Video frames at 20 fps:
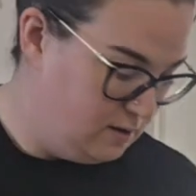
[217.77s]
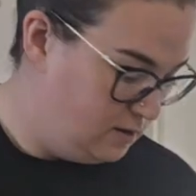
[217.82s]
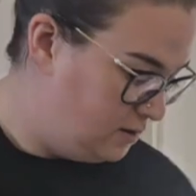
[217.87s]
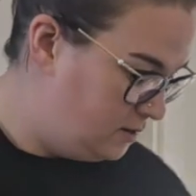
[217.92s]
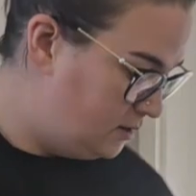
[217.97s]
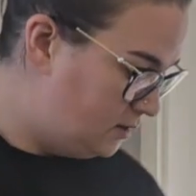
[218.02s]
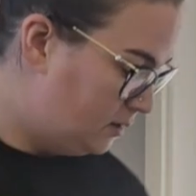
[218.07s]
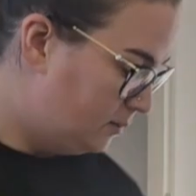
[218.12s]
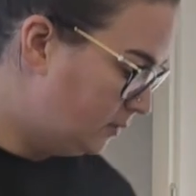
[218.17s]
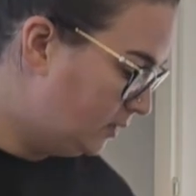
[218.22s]

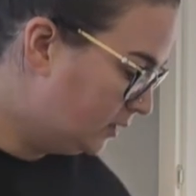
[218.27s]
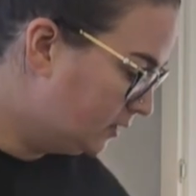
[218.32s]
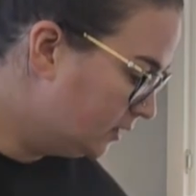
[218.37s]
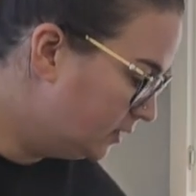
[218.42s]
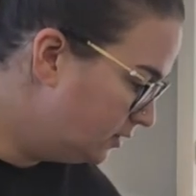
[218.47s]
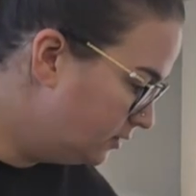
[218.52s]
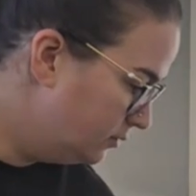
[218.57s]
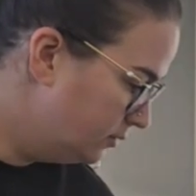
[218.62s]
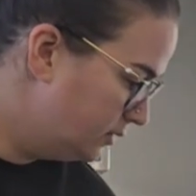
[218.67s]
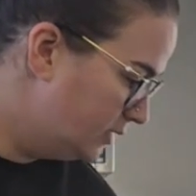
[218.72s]
And I'm not
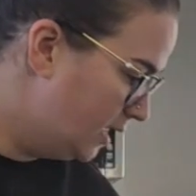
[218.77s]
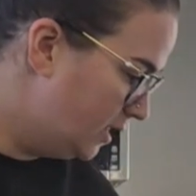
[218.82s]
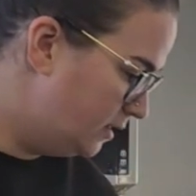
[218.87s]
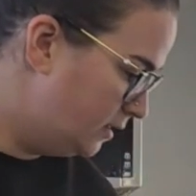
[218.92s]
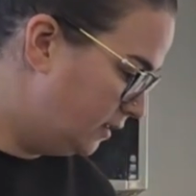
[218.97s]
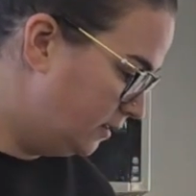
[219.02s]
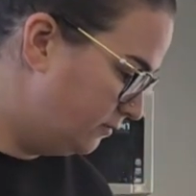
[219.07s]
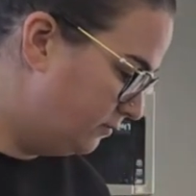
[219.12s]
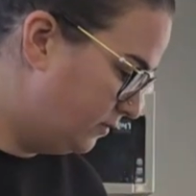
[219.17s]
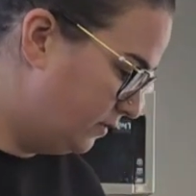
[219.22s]
going to do it that
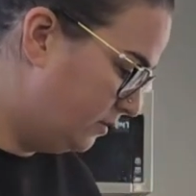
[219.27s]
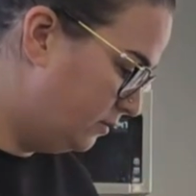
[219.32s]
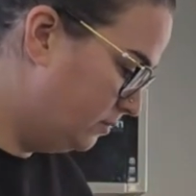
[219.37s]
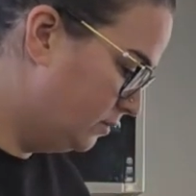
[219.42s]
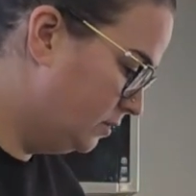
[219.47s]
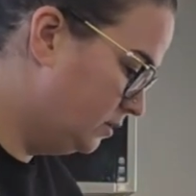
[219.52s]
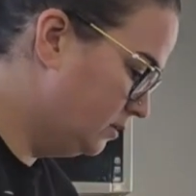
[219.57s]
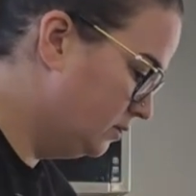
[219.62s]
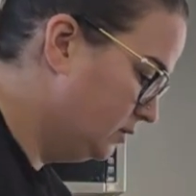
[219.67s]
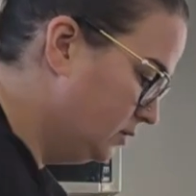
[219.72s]
knife though.
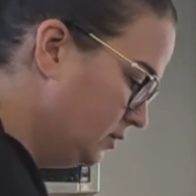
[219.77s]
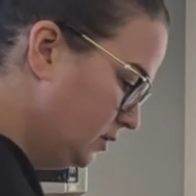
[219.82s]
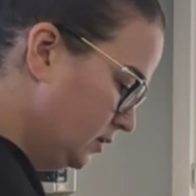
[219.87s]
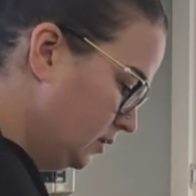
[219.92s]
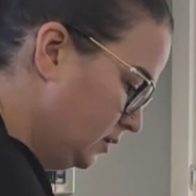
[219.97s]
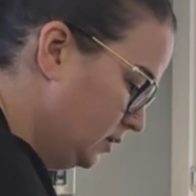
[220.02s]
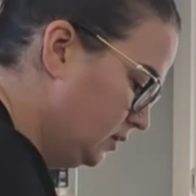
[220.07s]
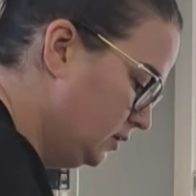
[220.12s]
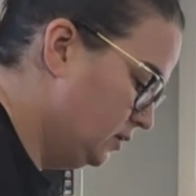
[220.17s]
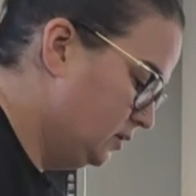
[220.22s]

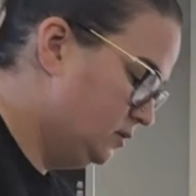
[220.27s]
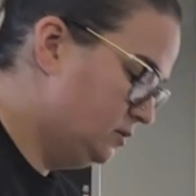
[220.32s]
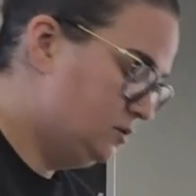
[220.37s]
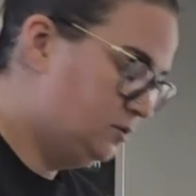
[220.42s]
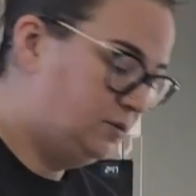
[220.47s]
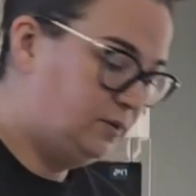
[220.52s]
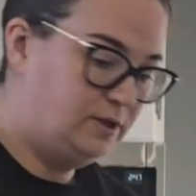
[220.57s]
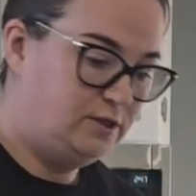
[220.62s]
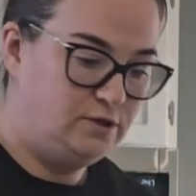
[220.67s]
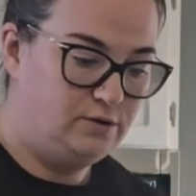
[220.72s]
So
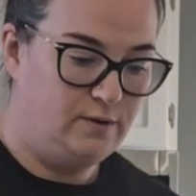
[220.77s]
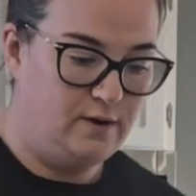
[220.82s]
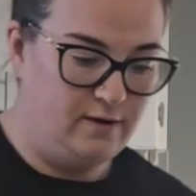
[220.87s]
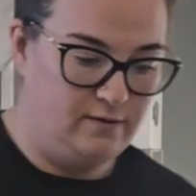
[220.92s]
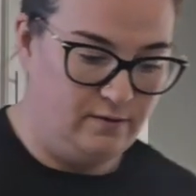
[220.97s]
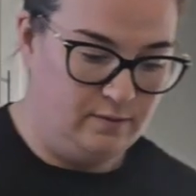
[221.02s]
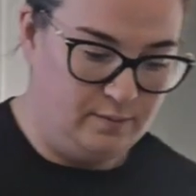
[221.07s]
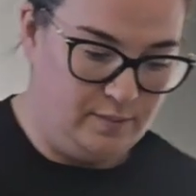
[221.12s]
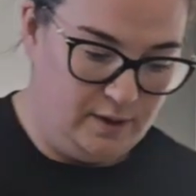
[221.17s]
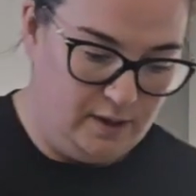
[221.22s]
I do
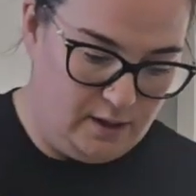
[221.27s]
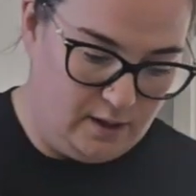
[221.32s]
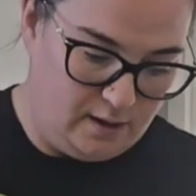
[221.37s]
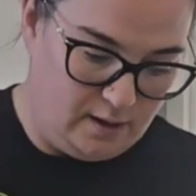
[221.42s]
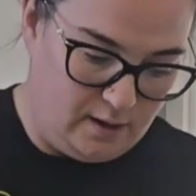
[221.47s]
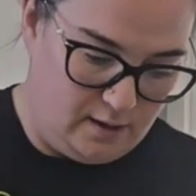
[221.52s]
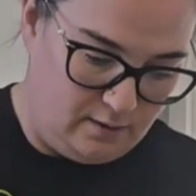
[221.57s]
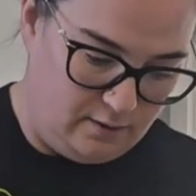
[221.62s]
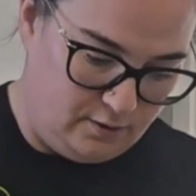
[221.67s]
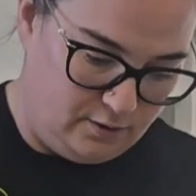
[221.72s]
have a peanut
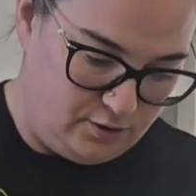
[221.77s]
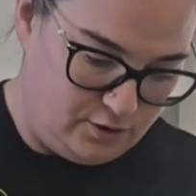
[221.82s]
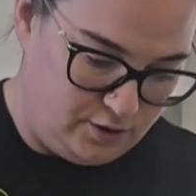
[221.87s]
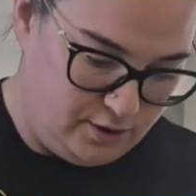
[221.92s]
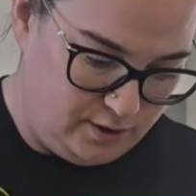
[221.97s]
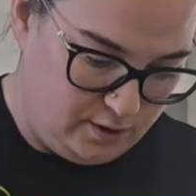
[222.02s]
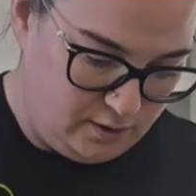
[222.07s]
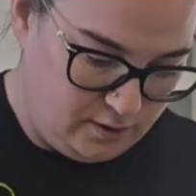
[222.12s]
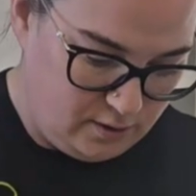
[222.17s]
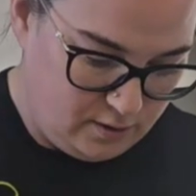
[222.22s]

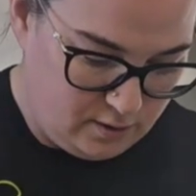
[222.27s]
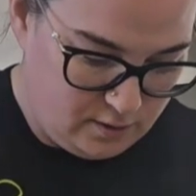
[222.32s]
allergy.